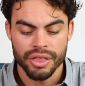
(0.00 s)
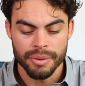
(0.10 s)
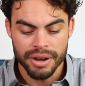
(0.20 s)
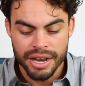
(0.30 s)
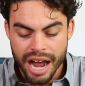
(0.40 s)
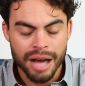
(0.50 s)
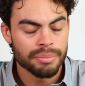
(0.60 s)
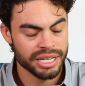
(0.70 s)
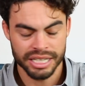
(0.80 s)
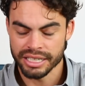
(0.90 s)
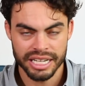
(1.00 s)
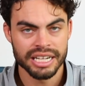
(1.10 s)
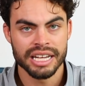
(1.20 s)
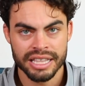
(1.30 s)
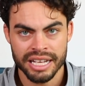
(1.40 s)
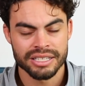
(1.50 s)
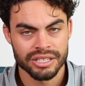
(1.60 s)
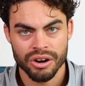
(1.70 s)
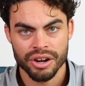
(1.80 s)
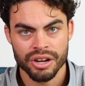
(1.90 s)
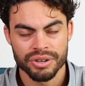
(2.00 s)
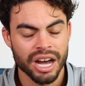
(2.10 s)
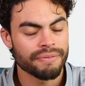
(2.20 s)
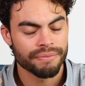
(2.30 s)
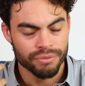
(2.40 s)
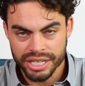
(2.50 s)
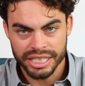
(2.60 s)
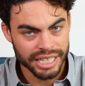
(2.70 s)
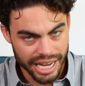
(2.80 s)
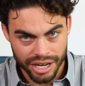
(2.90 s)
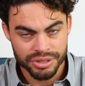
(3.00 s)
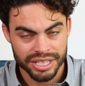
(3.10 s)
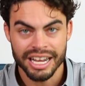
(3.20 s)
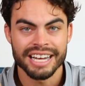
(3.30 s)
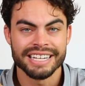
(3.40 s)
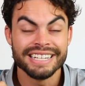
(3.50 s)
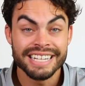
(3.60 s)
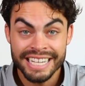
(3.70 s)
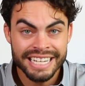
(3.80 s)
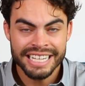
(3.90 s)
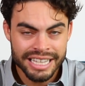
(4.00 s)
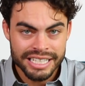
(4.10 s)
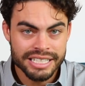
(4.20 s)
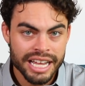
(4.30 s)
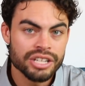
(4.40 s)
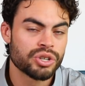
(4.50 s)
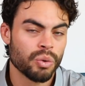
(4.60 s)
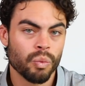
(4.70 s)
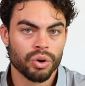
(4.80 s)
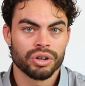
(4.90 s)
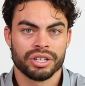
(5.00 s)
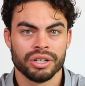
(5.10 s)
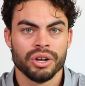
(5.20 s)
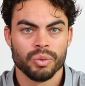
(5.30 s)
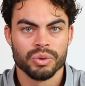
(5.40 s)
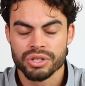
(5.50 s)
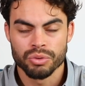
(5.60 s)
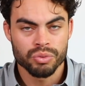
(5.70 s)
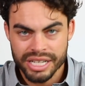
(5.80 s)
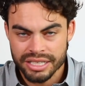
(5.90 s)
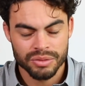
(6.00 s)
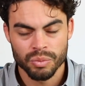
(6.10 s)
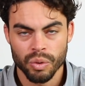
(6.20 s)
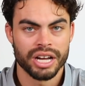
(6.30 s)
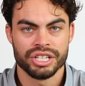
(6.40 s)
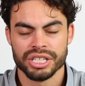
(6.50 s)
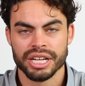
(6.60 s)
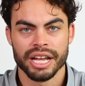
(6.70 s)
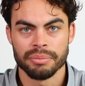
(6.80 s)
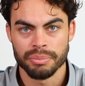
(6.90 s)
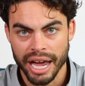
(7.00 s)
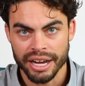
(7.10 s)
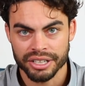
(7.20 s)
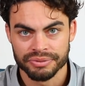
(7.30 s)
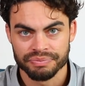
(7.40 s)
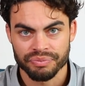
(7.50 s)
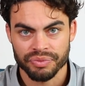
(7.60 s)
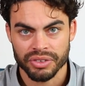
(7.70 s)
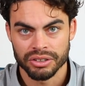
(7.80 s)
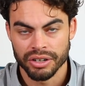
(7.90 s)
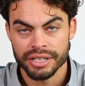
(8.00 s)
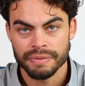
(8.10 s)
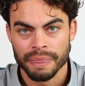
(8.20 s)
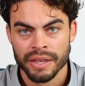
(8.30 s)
Not being needy in that scenario, not freaking out, not needing the date to work was the reason why she came back. All right?